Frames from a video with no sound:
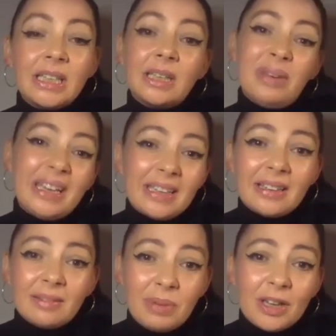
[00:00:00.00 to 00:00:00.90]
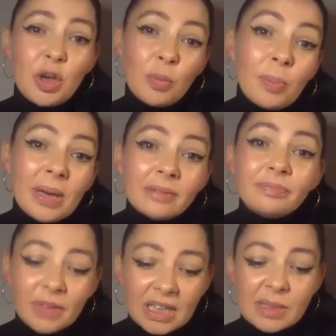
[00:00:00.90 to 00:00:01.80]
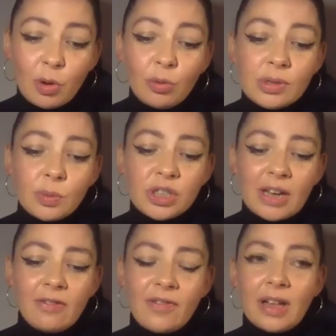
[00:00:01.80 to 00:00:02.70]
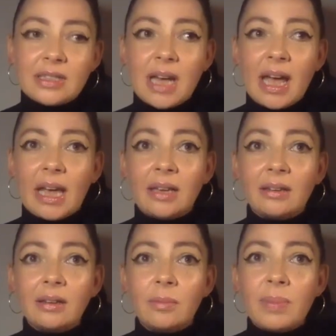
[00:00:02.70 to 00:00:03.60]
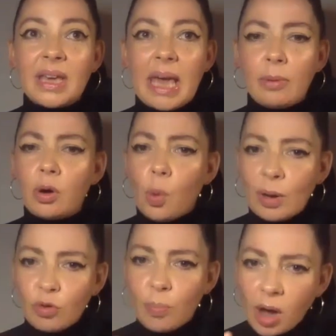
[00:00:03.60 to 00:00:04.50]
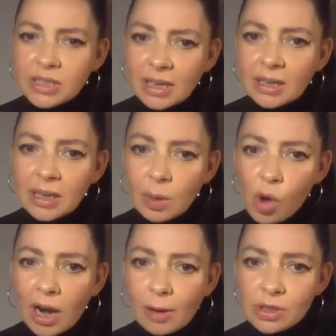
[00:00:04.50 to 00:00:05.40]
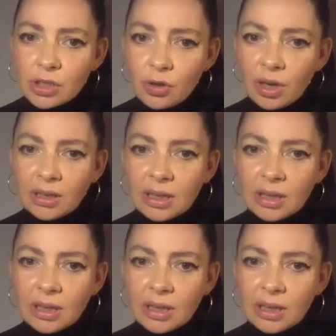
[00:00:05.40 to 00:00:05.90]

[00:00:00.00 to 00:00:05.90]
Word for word: being a, being a human being, I suppose, which I felt I became quite robotic in what I was doing.